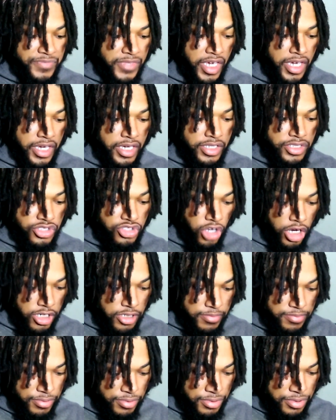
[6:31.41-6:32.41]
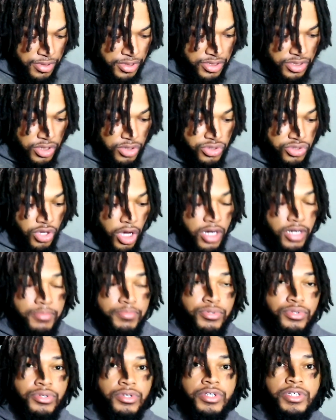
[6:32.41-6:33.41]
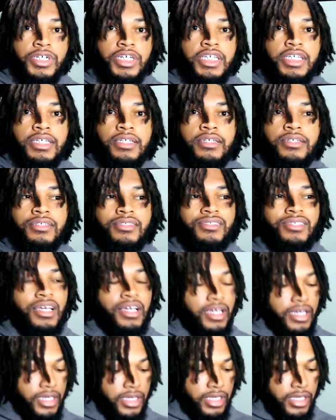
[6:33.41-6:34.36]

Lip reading: And startup roar. So startup roar is,